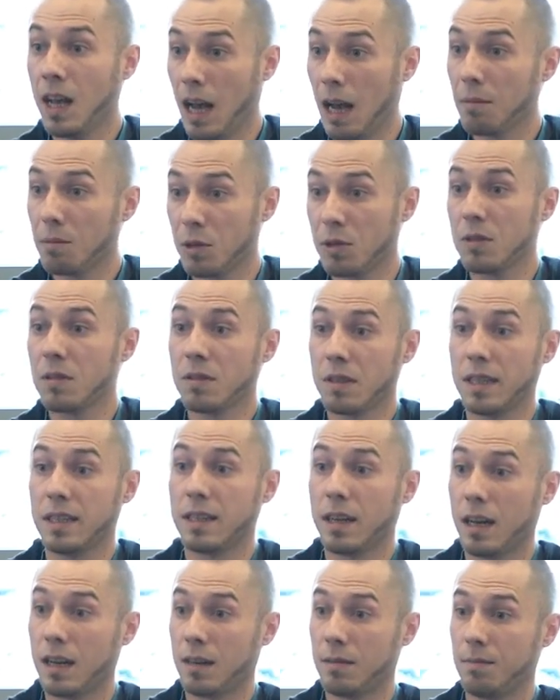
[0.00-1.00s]

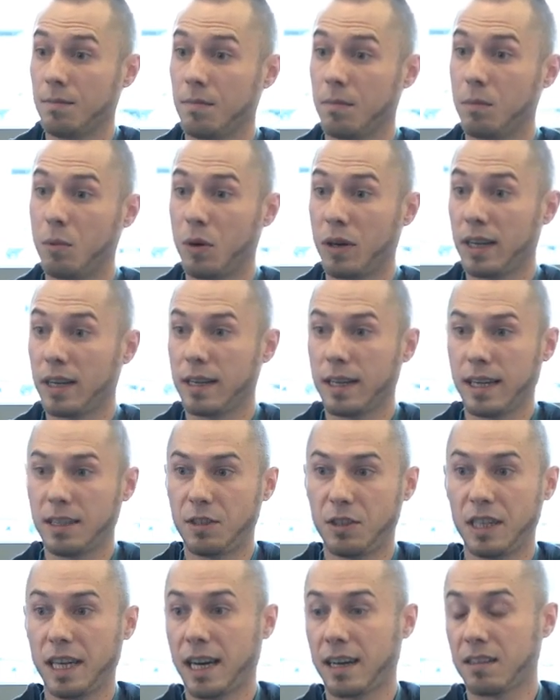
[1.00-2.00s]
Absolutely. Um, putting an
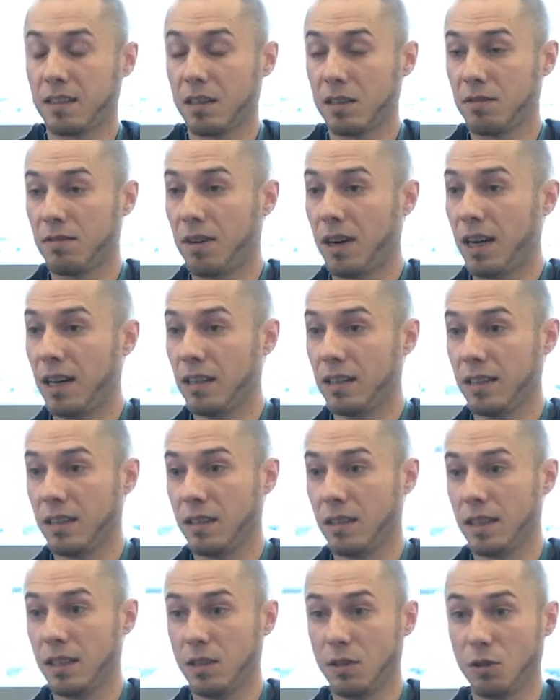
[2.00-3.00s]
htaccess file
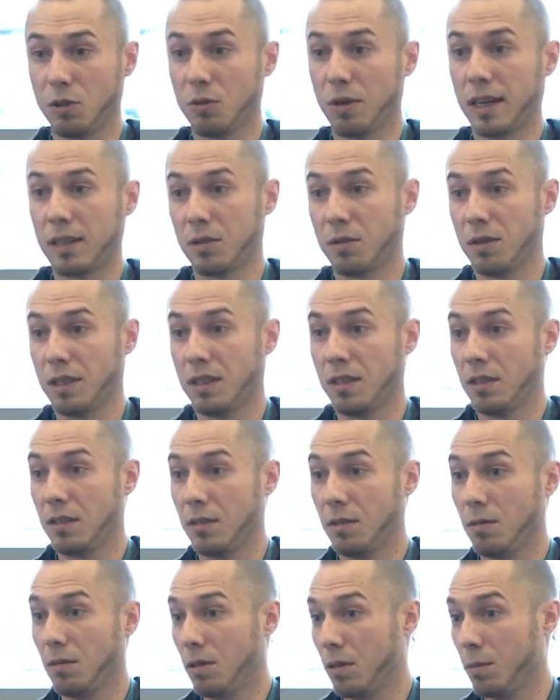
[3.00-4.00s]
in, in your directories
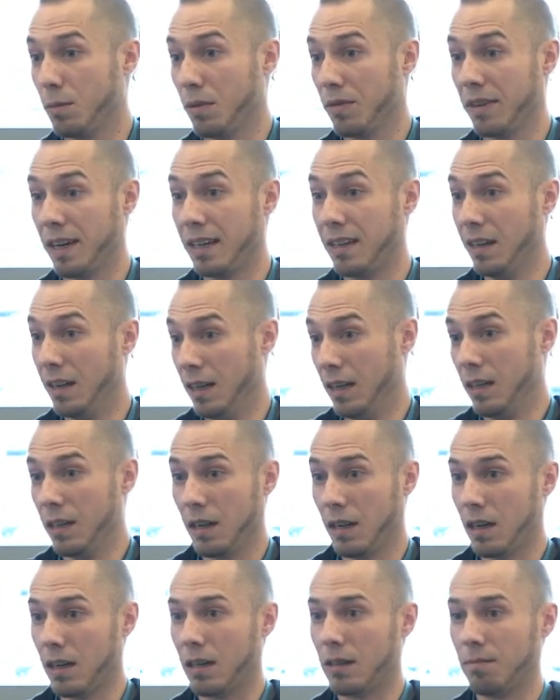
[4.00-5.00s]
to, to prevent
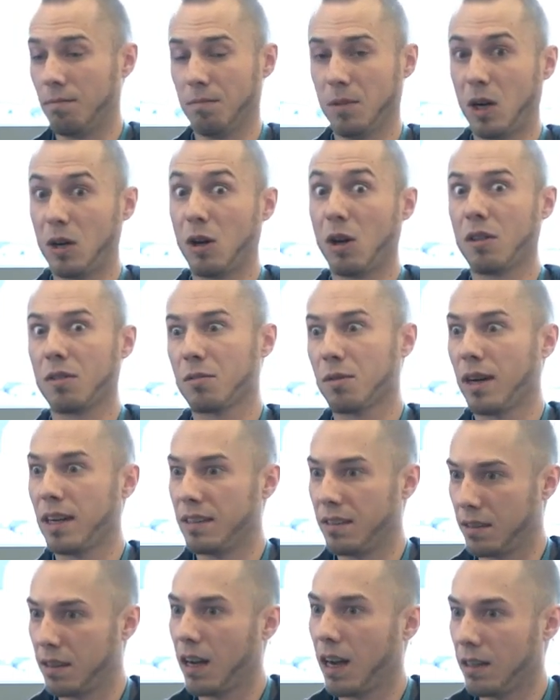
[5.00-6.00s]
um,
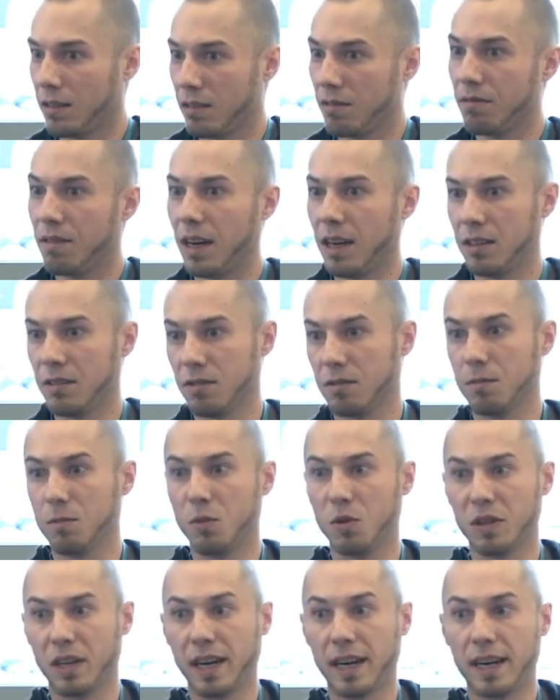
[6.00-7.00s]
unauthorized kinds of files from
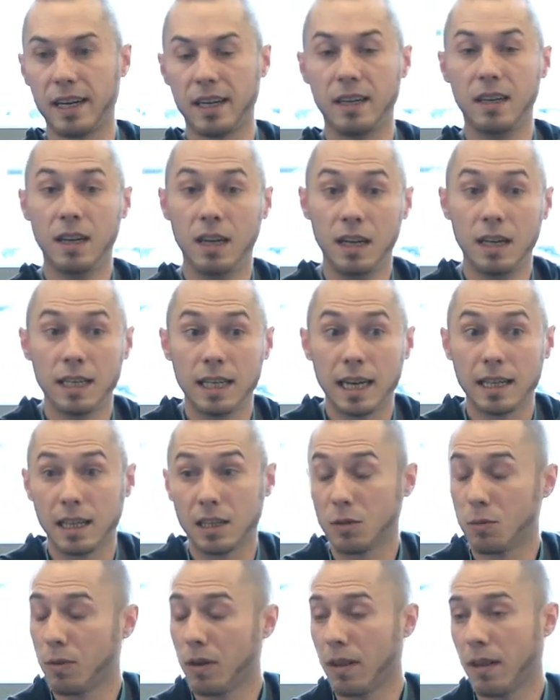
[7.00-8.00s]
working in it. Yeah,
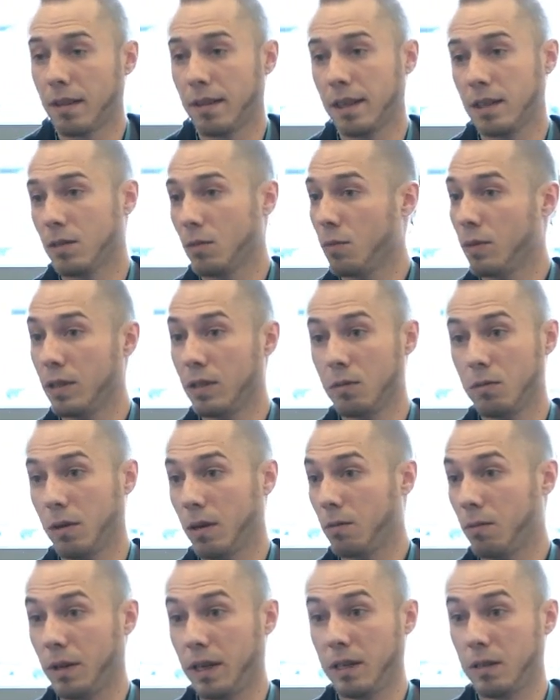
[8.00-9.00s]
that's one of the things we do
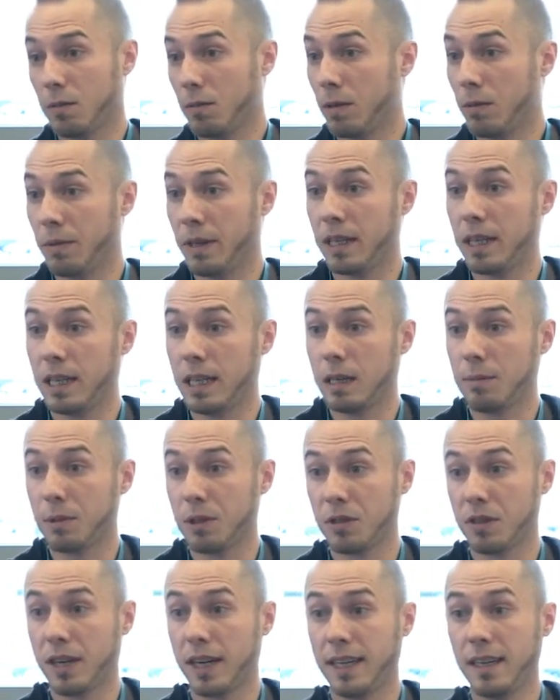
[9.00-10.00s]
when we when we clean up a
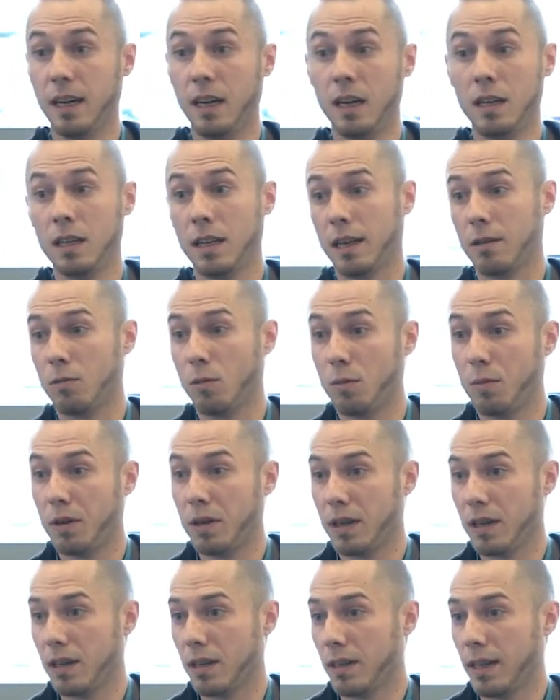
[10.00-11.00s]
site. Like we'll
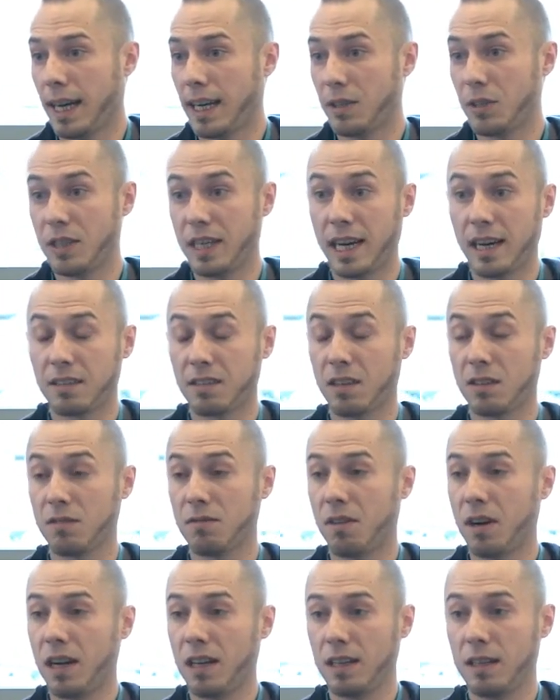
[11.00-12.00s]
put a htaccess
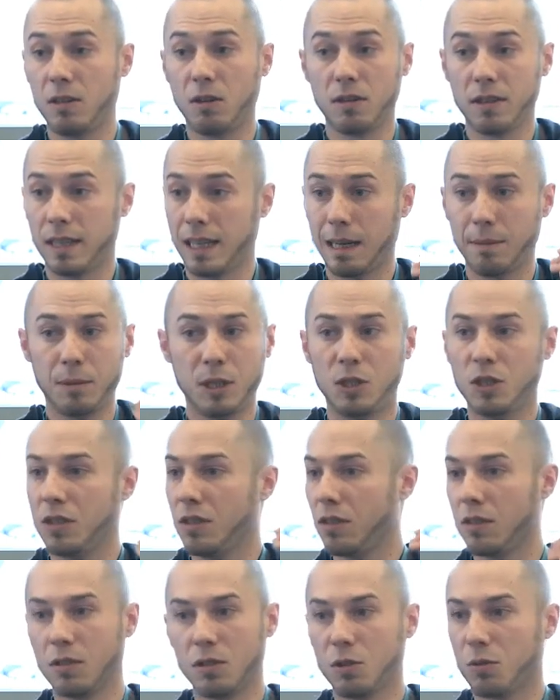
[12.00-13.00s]
file in all the
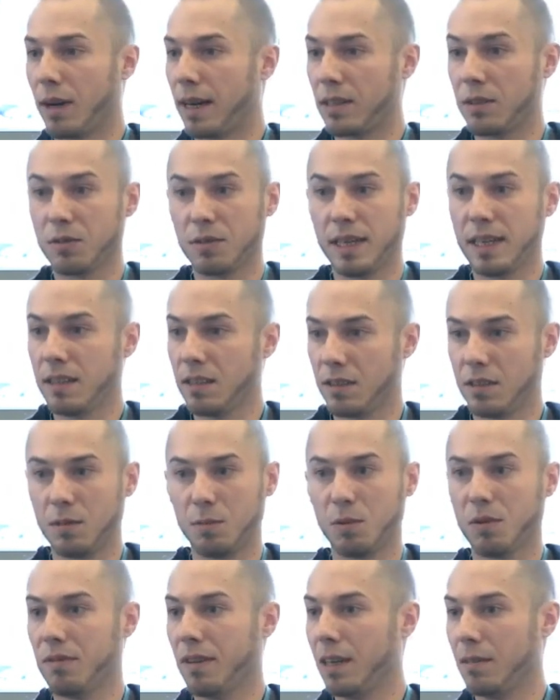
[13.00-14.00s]
images directories to
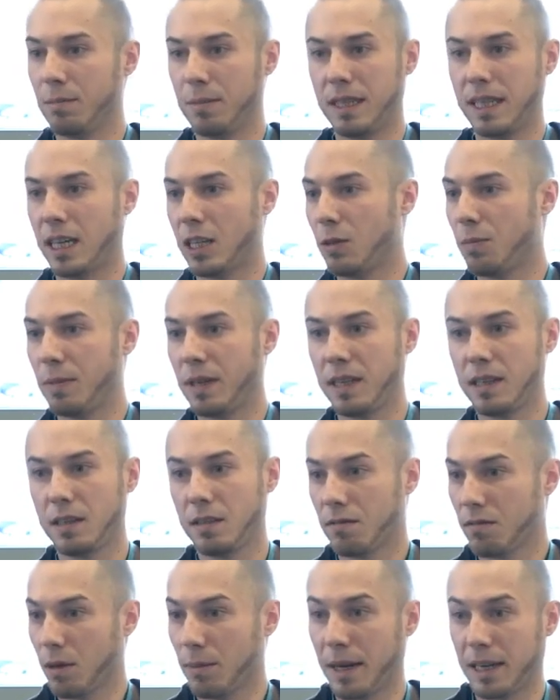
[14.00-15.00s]
prevent P H P
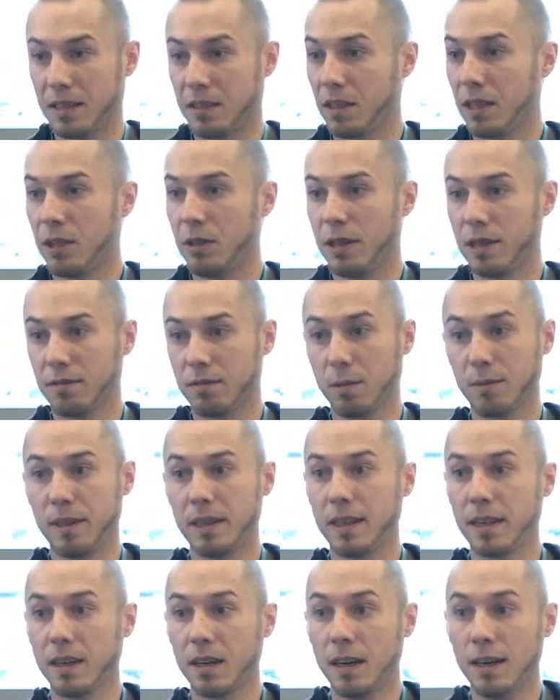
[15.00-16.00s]
from executing from
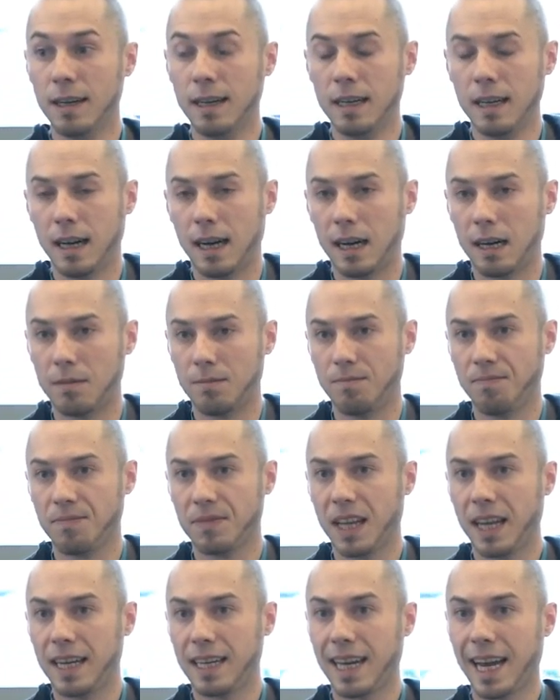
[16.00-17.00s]
in there. Um,
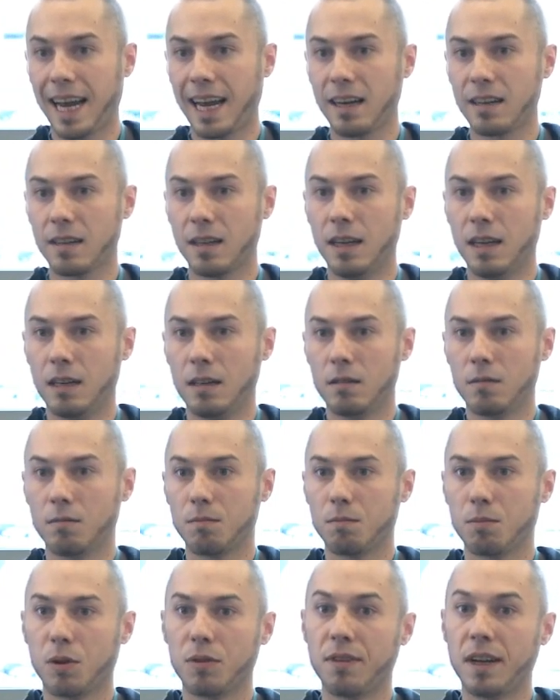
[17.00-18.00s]
it can't
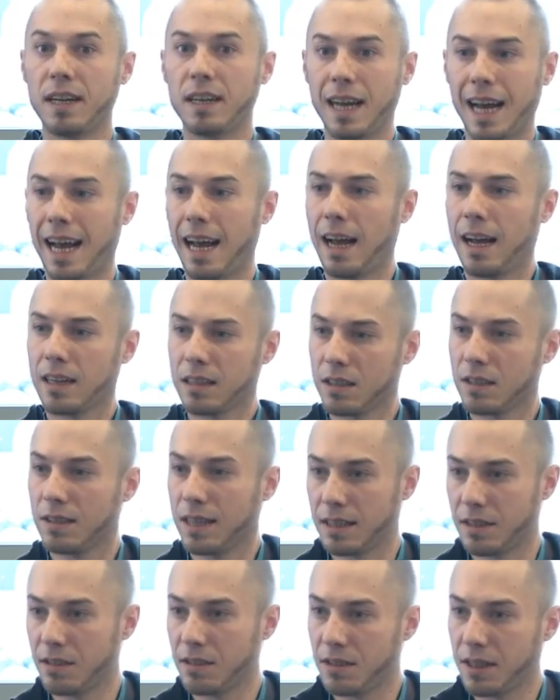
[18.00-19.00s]
prevent hacks
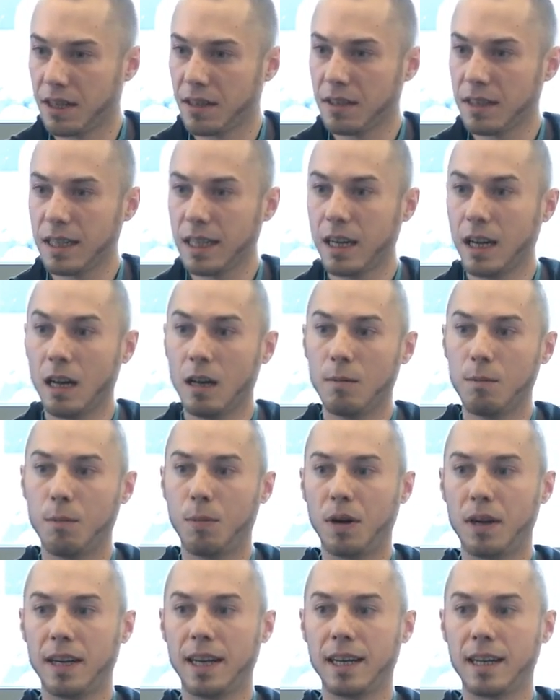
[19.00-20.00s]
necessarily,
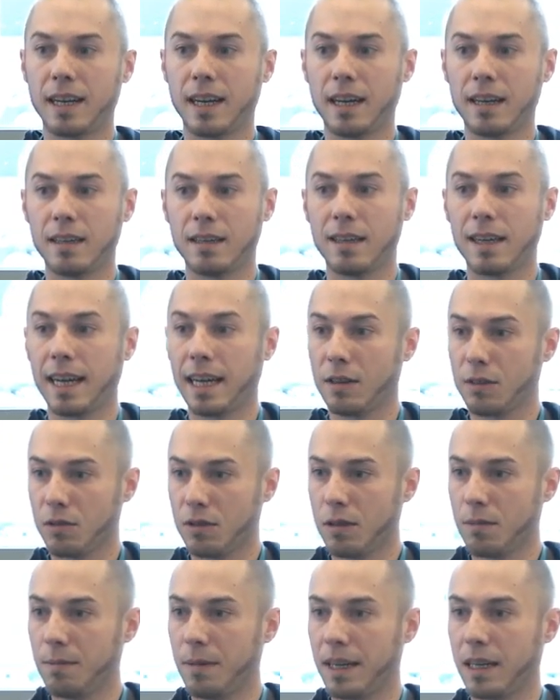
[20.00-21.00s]
but it can hinder them.